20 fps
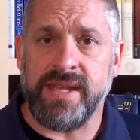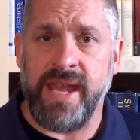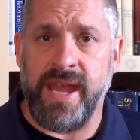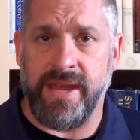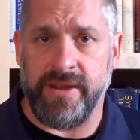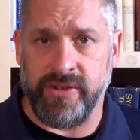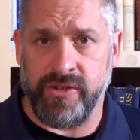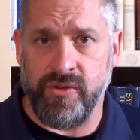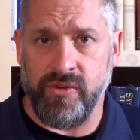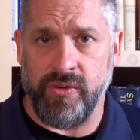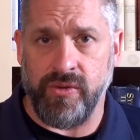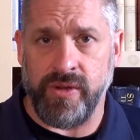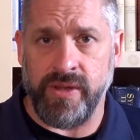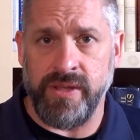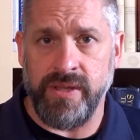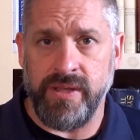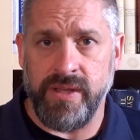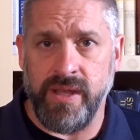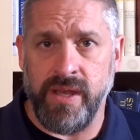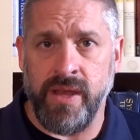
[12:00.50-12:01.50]

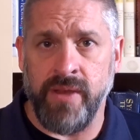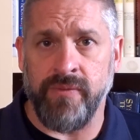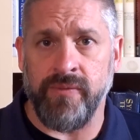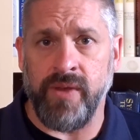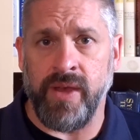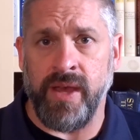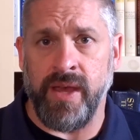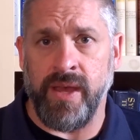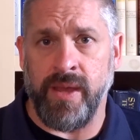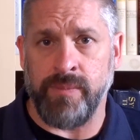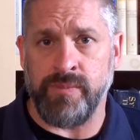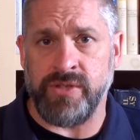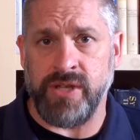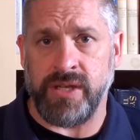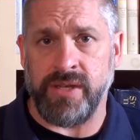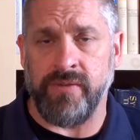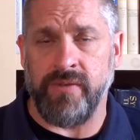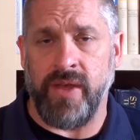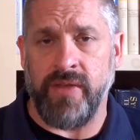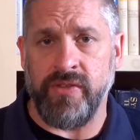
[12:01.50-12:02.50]
category of
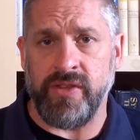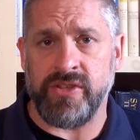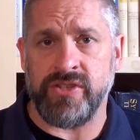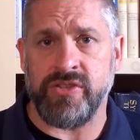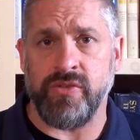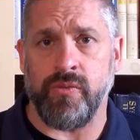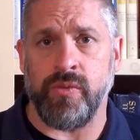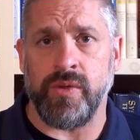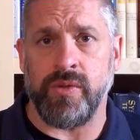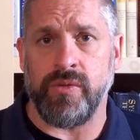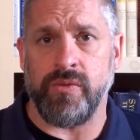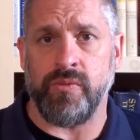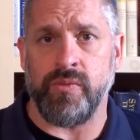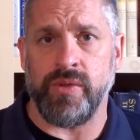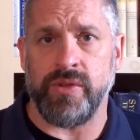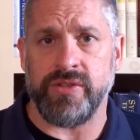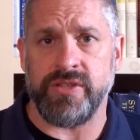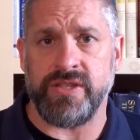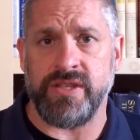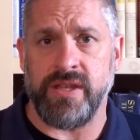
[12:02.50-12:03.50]
objective ethics that
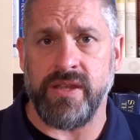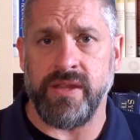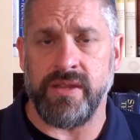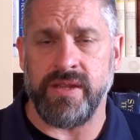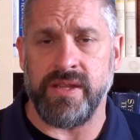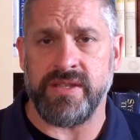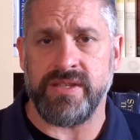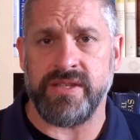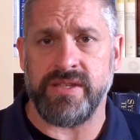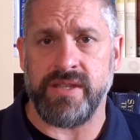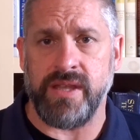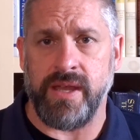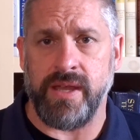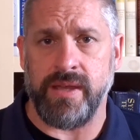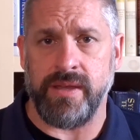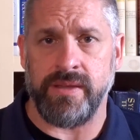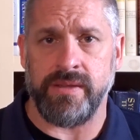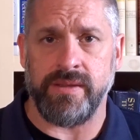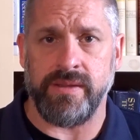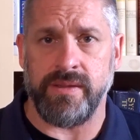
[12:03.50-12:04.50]
we'll see in this
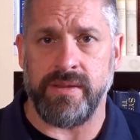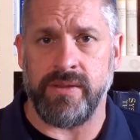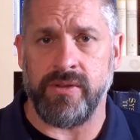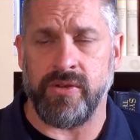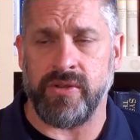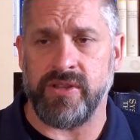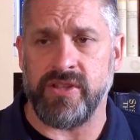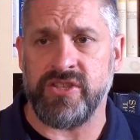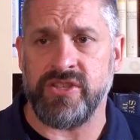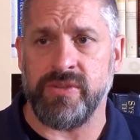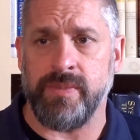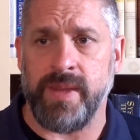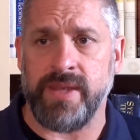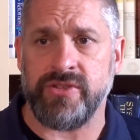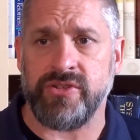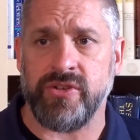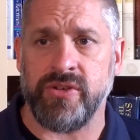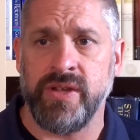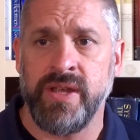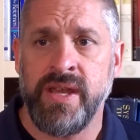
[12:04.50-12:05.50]
during this
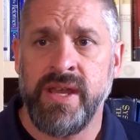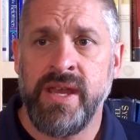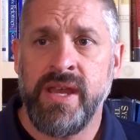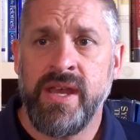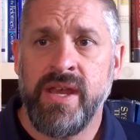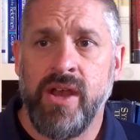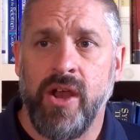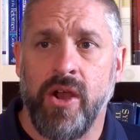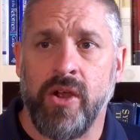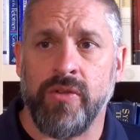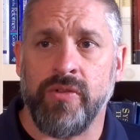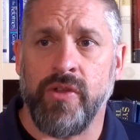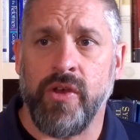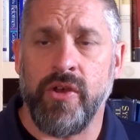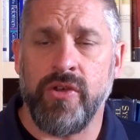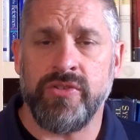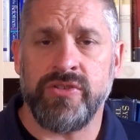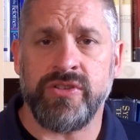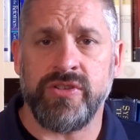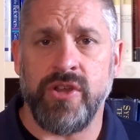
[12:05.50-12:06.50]
semester are
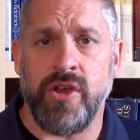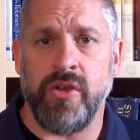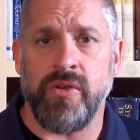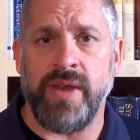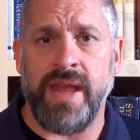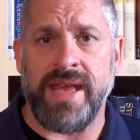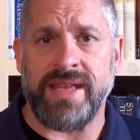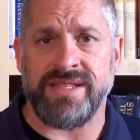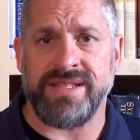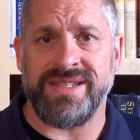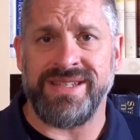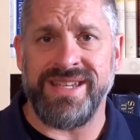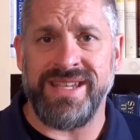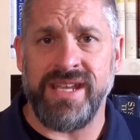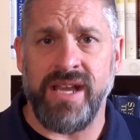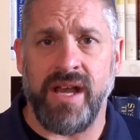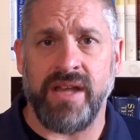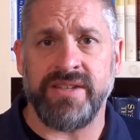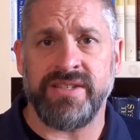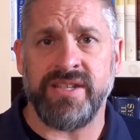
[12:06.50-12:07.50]
those known as
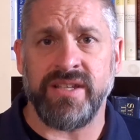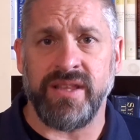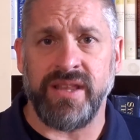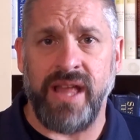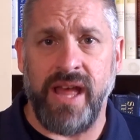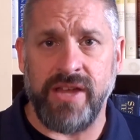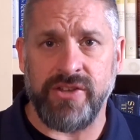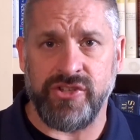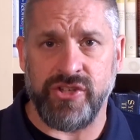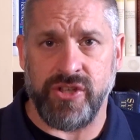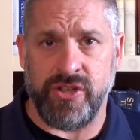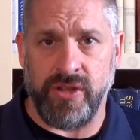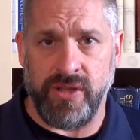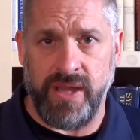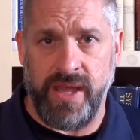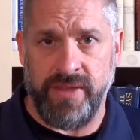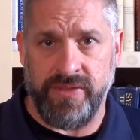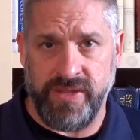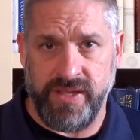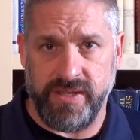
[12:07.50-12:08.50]

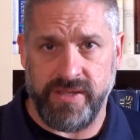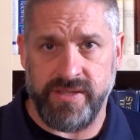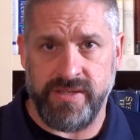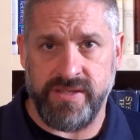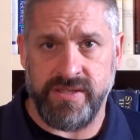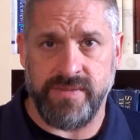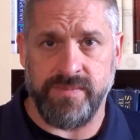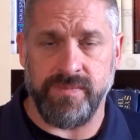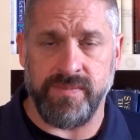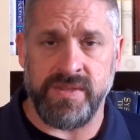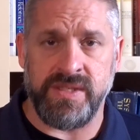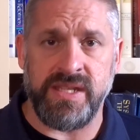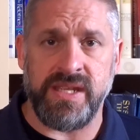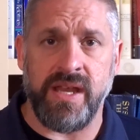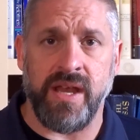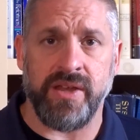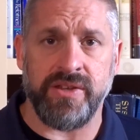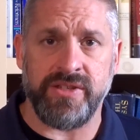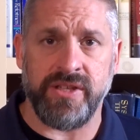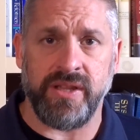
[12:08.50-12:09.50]
deontological ethics.
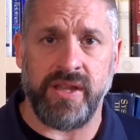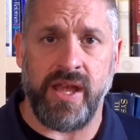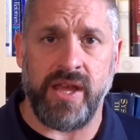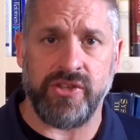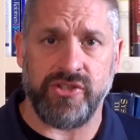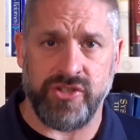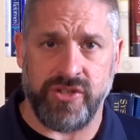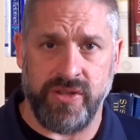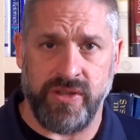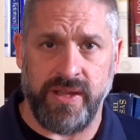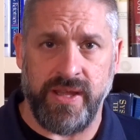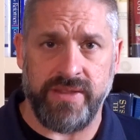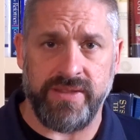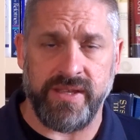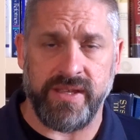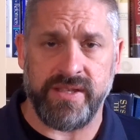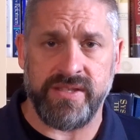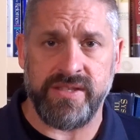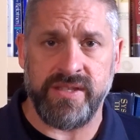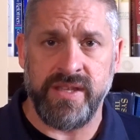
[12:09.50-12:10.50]
Deontological
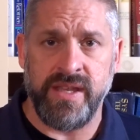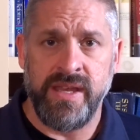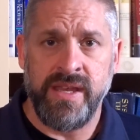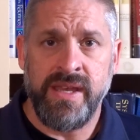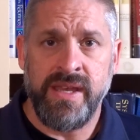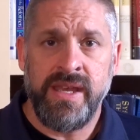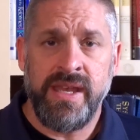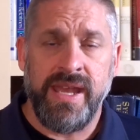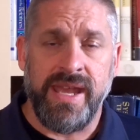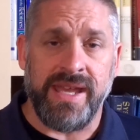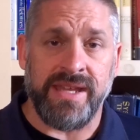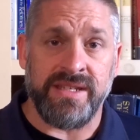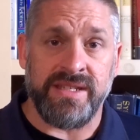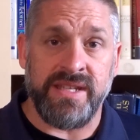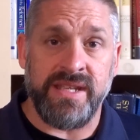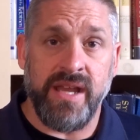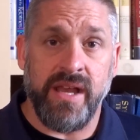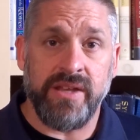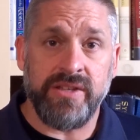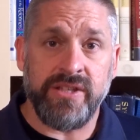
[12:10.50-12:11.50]
ethics. In
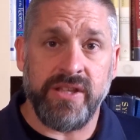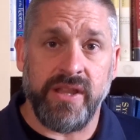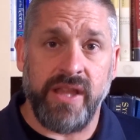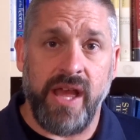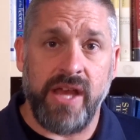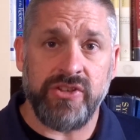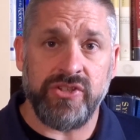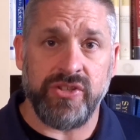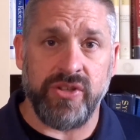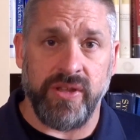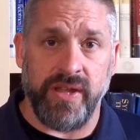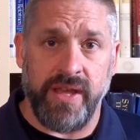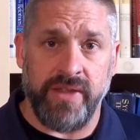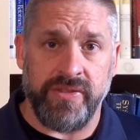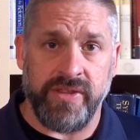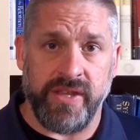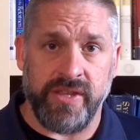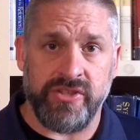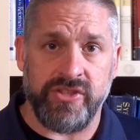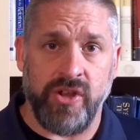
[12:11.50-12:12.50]
deontological
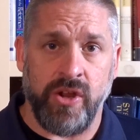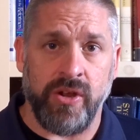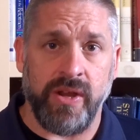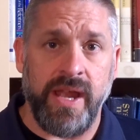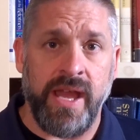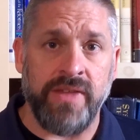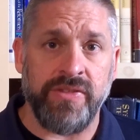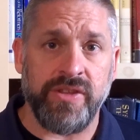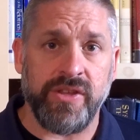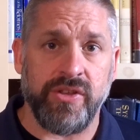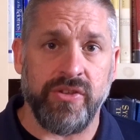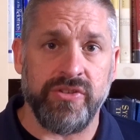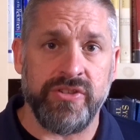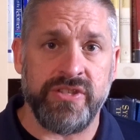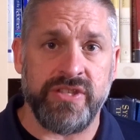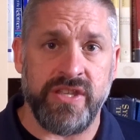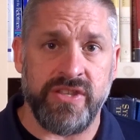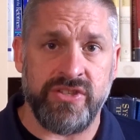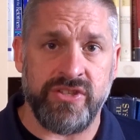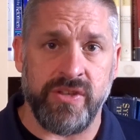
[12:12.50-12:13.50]
ethics are ethical
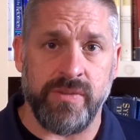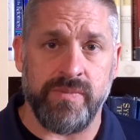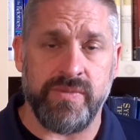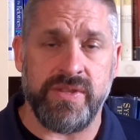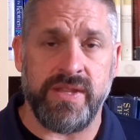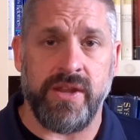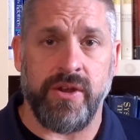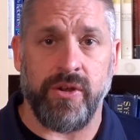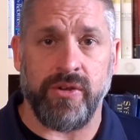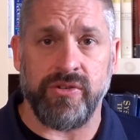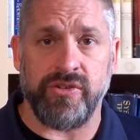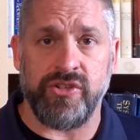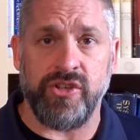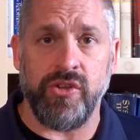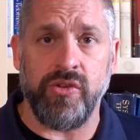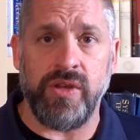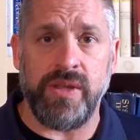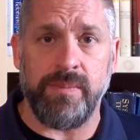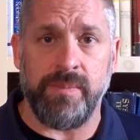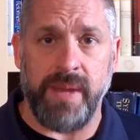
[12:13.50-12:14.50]
systems that are
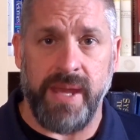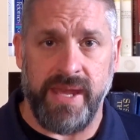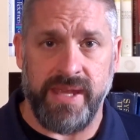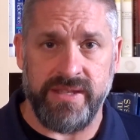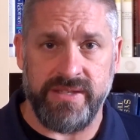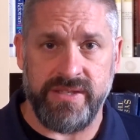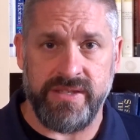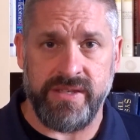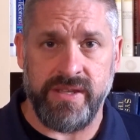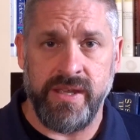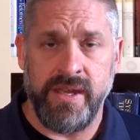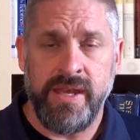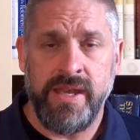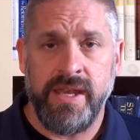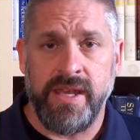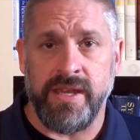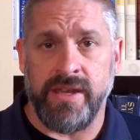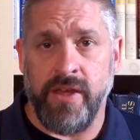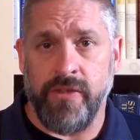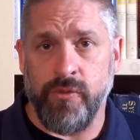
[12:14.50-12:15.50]
duty-based.
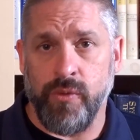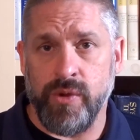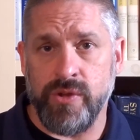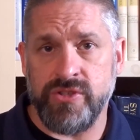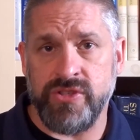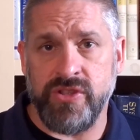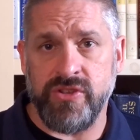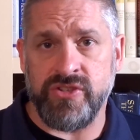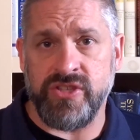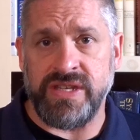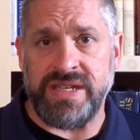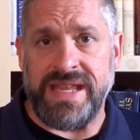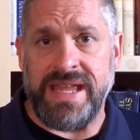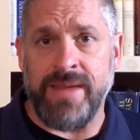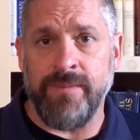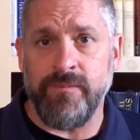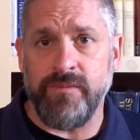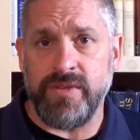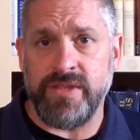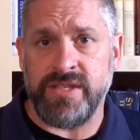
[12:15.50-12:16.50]
In other words, there's an
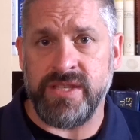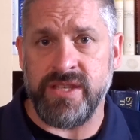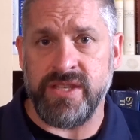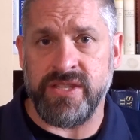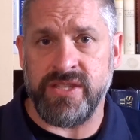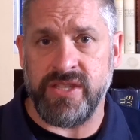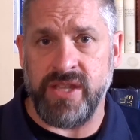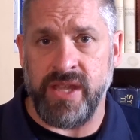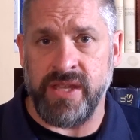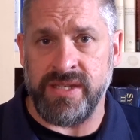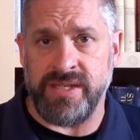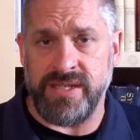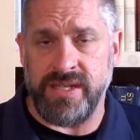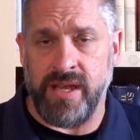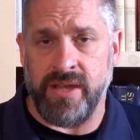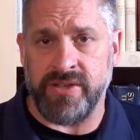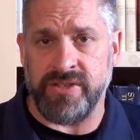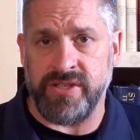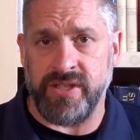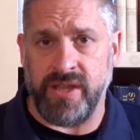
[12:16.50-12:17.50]
emphasis in
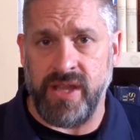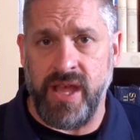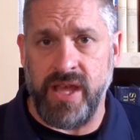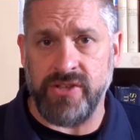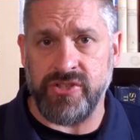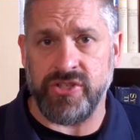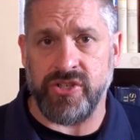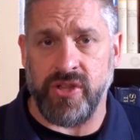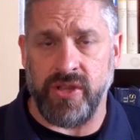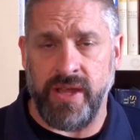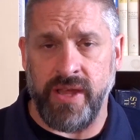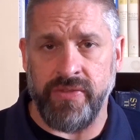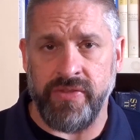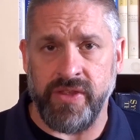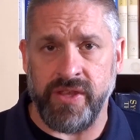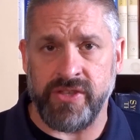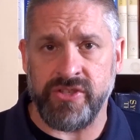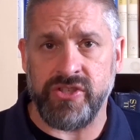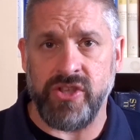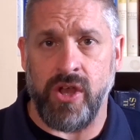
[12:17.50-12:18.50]
deontological
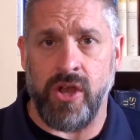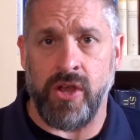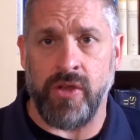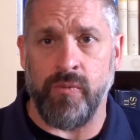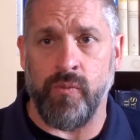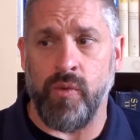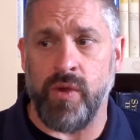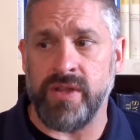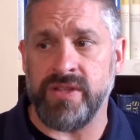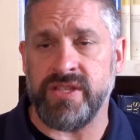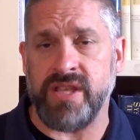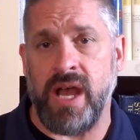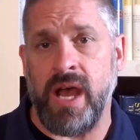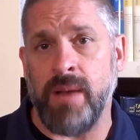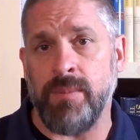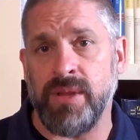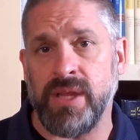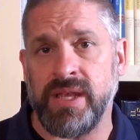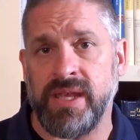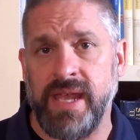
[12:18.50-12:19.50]
ethics on one's
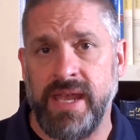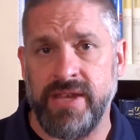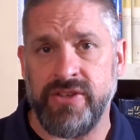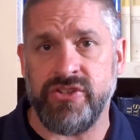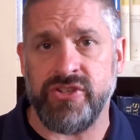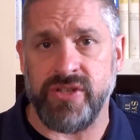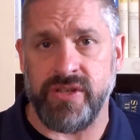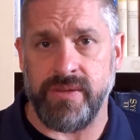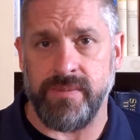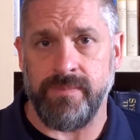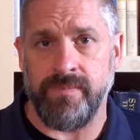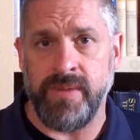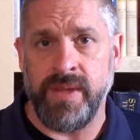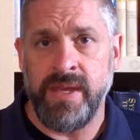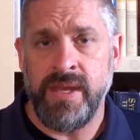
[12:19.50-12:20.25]
obligation.